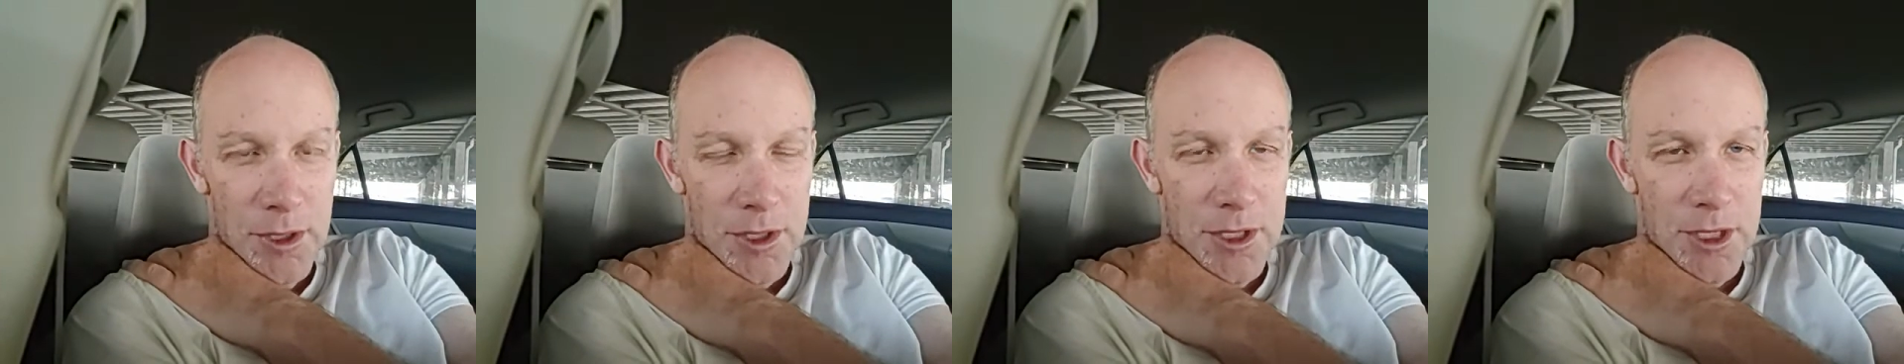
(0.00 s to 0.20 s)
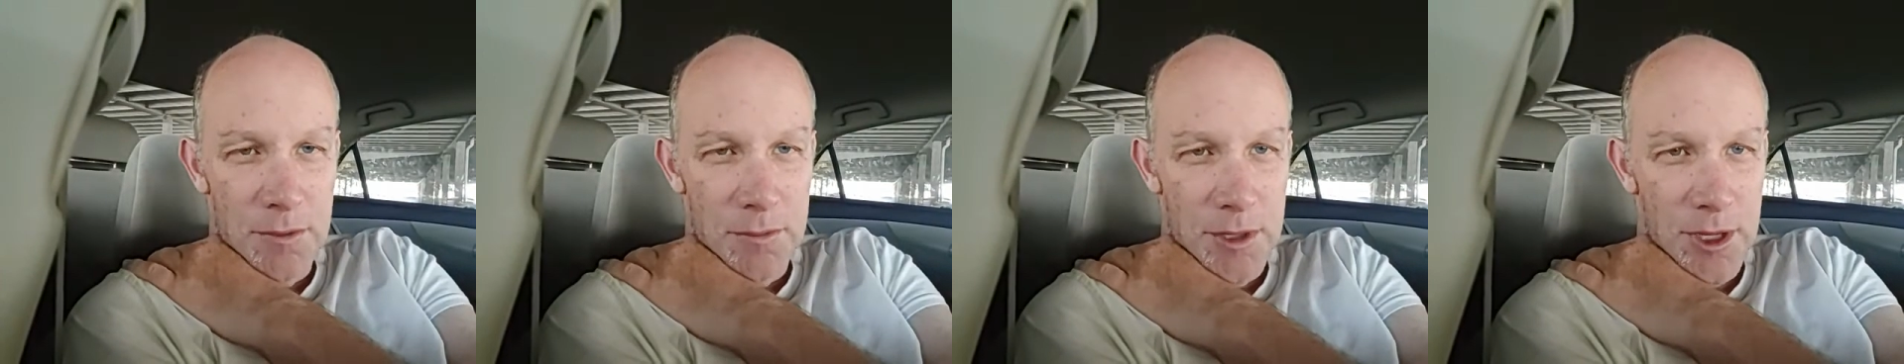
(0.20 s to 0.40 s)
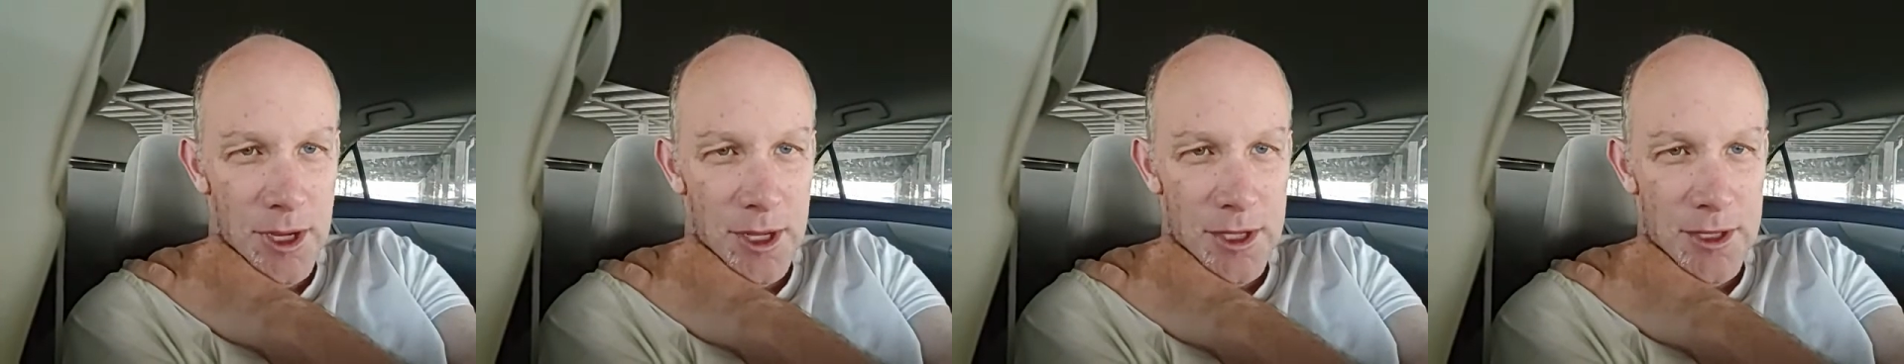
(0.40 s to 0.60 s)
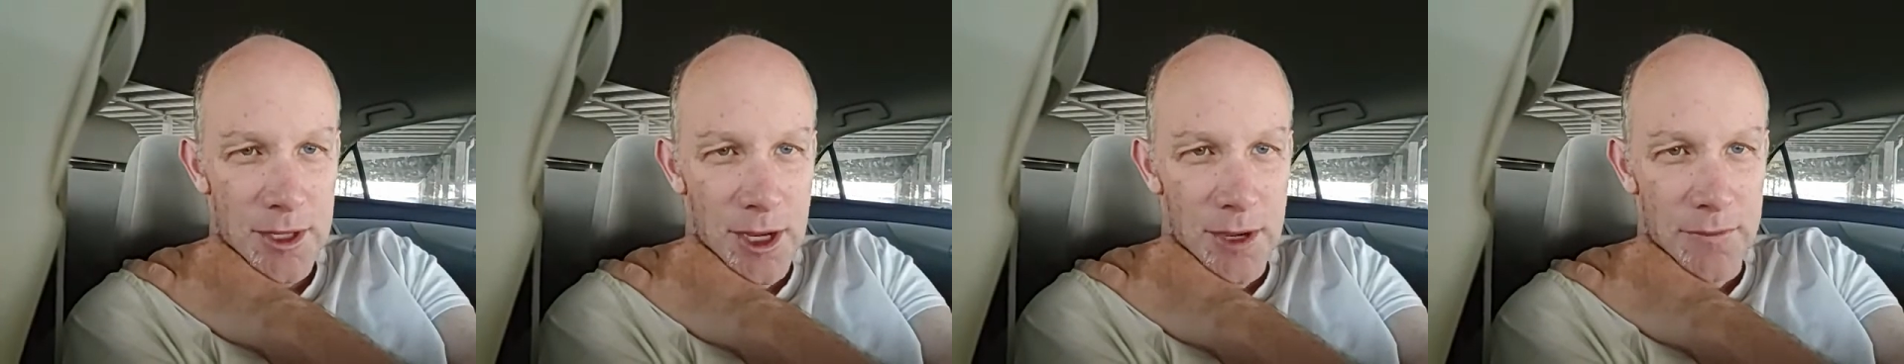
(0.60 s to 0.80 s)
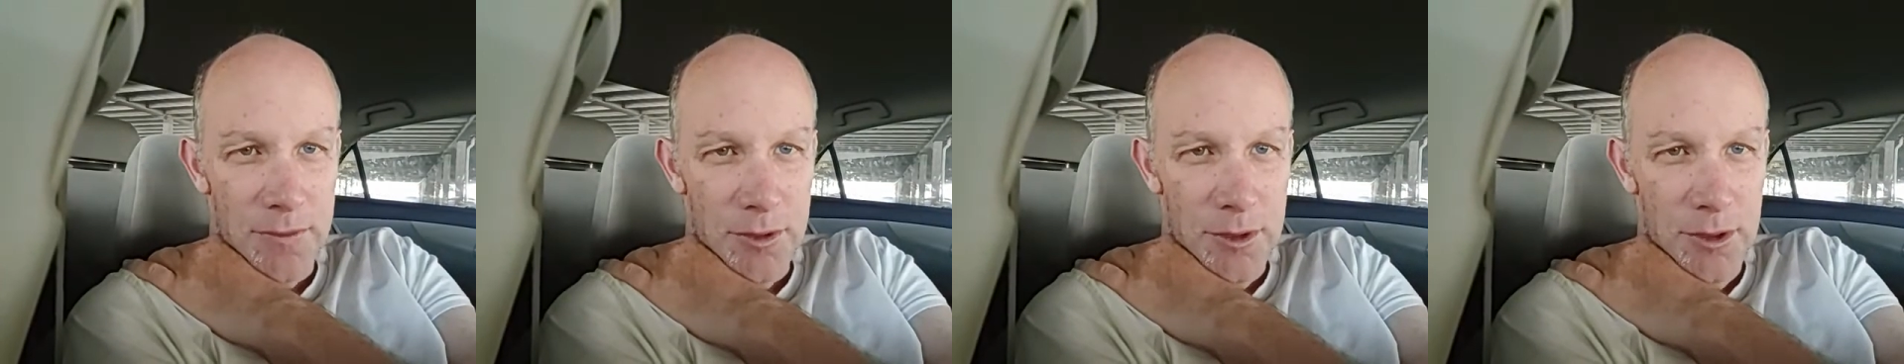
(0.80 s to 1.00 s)
It seems like it's
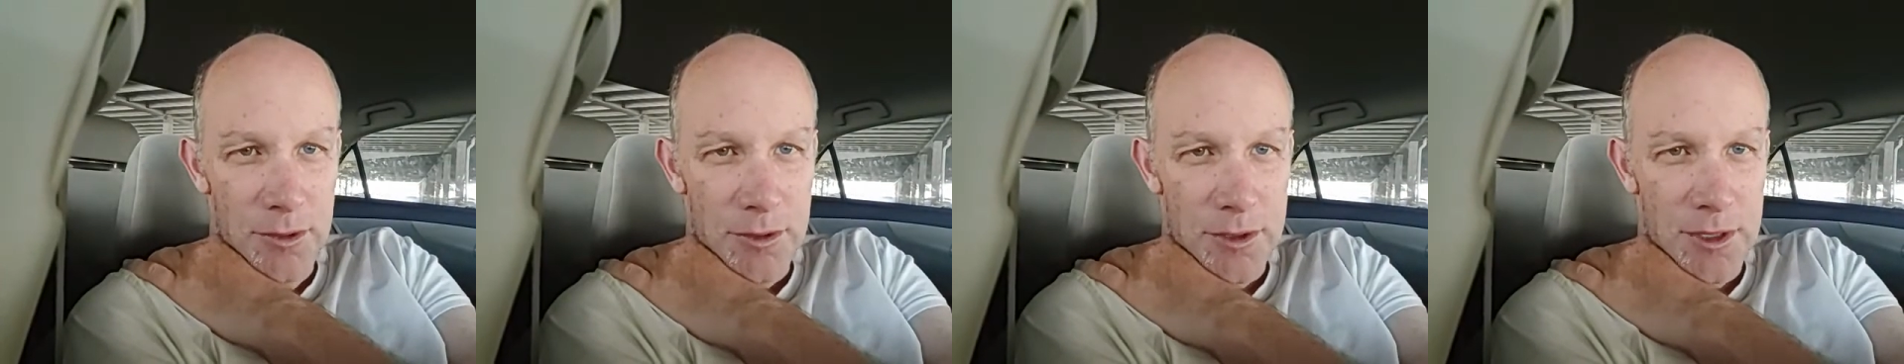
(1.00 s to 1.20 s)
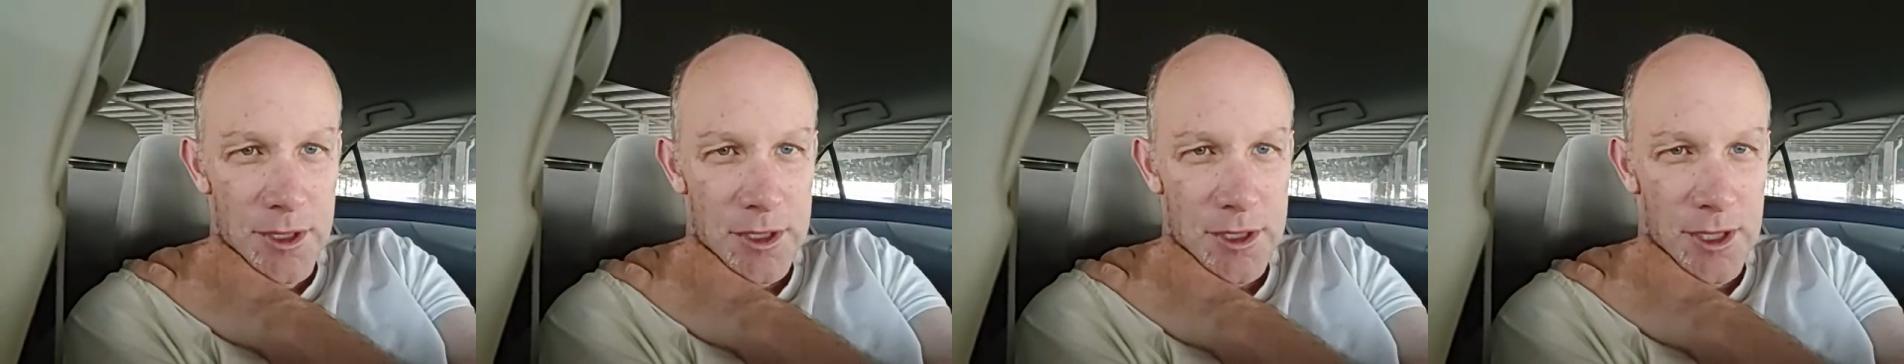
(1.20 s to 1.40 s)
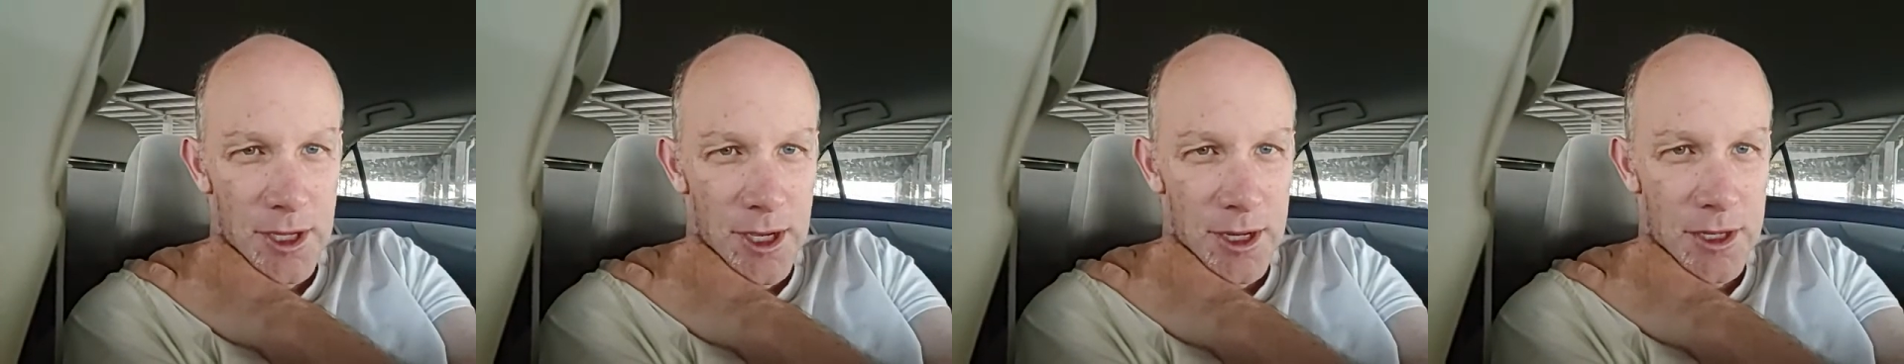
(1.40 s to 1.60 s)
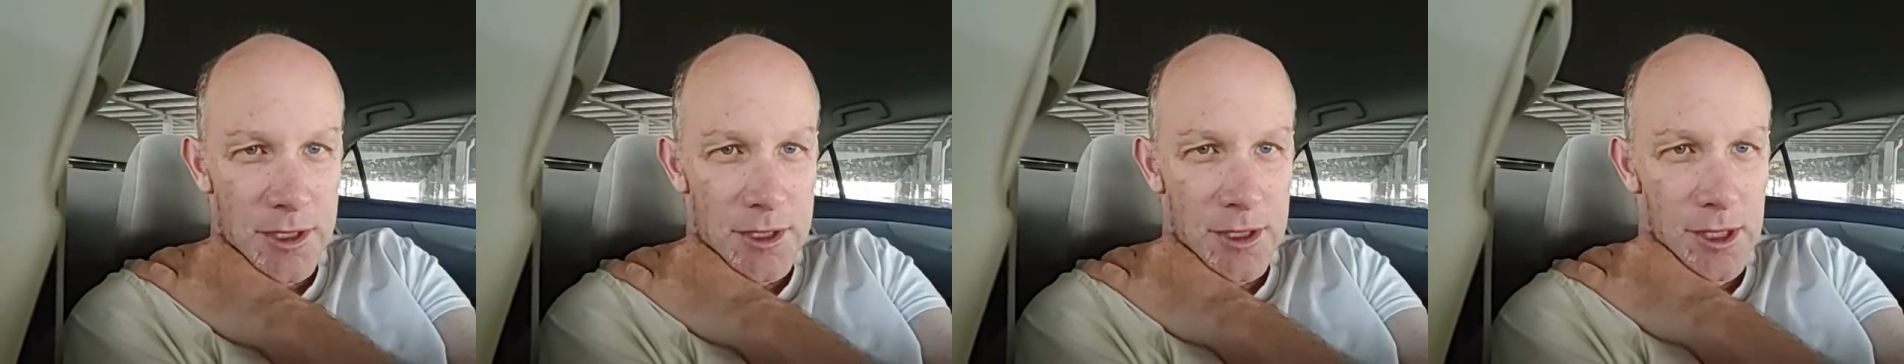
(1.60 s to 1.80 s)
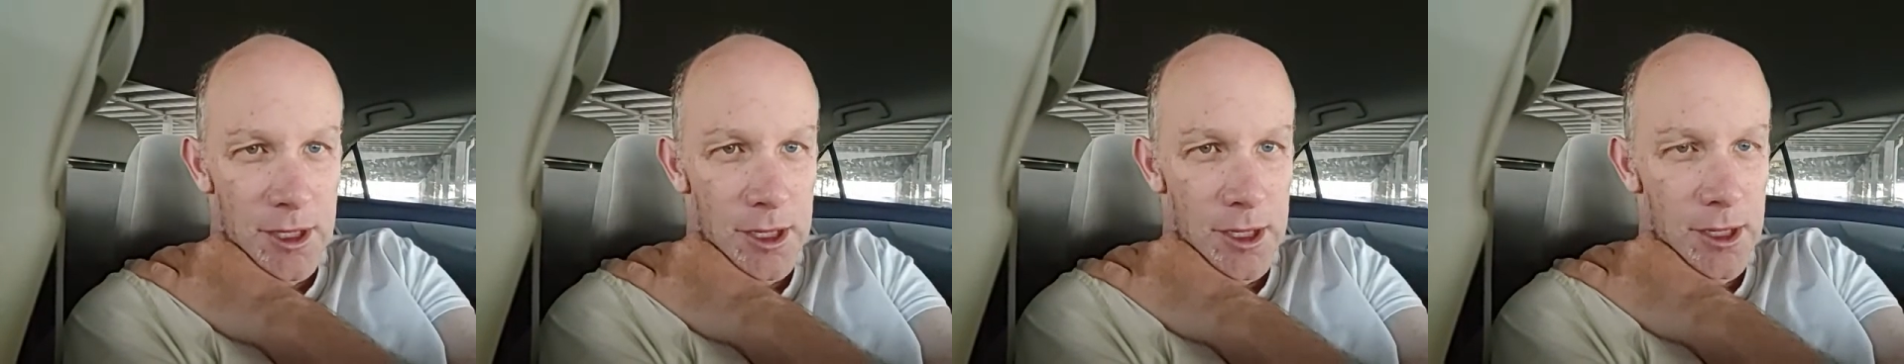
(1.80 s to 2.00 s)
often used
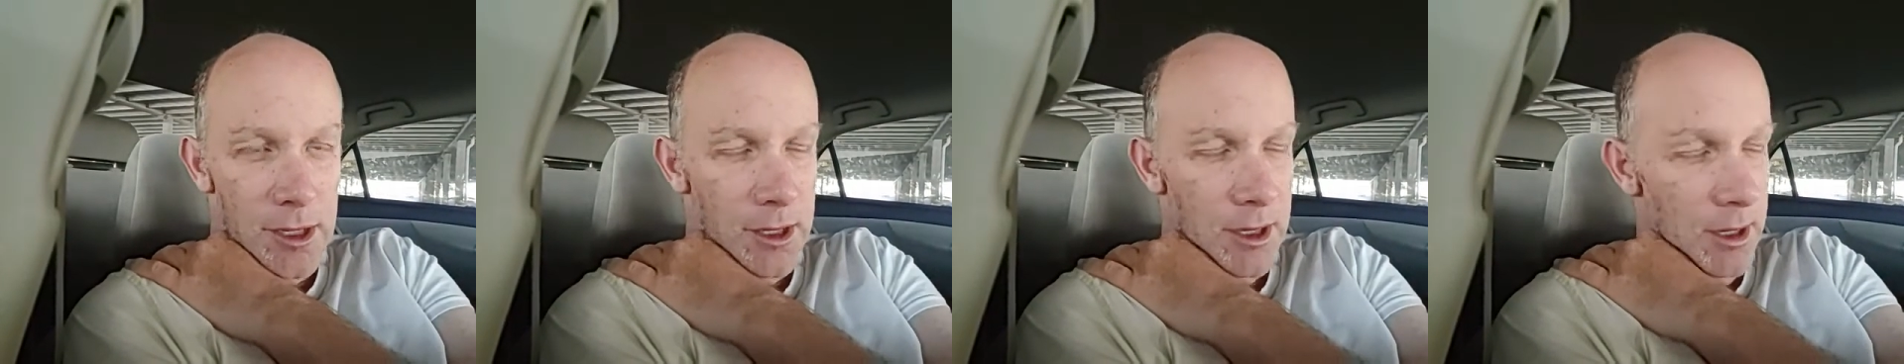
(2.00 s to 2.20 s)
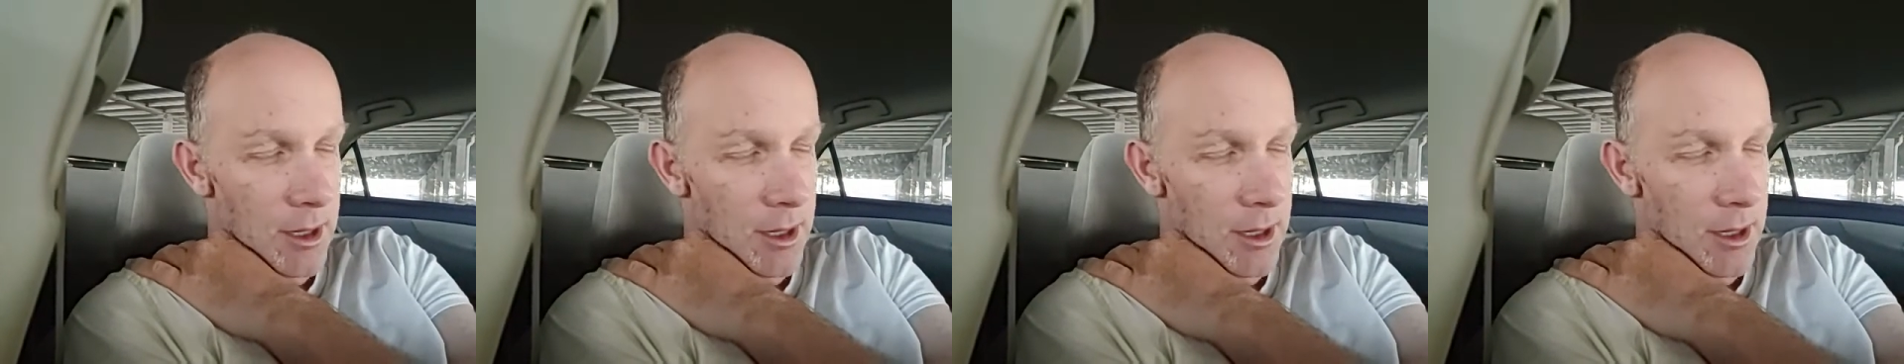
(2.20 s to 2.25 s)
dishonestly.